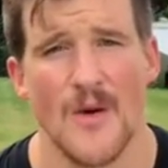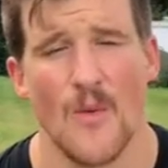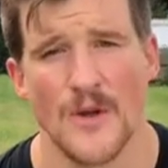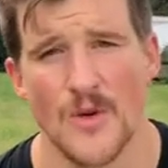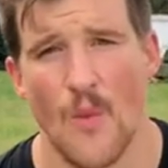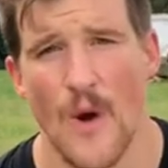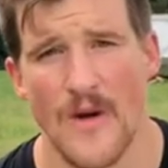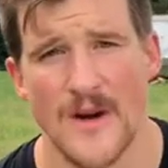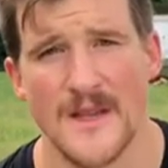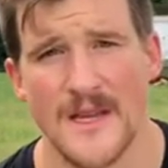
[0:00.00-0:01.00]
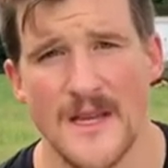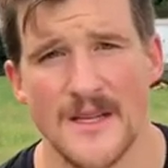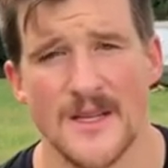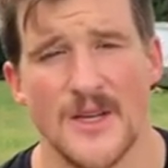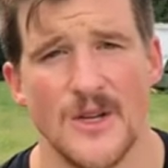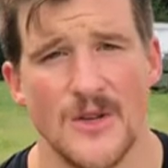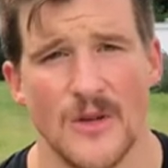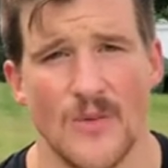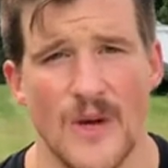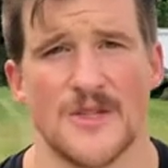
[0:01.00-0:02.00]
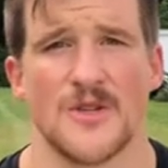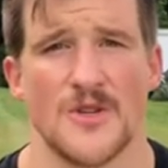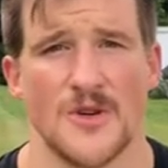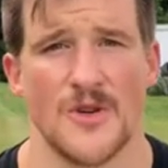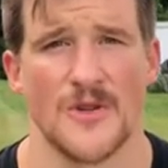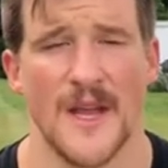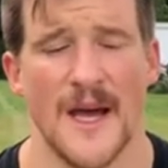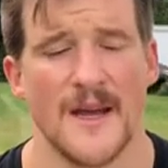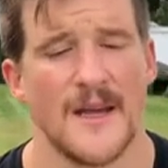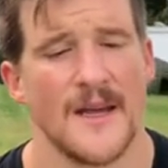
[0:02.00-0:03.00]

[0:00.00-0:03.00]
when you're wearing these, you can rest assured that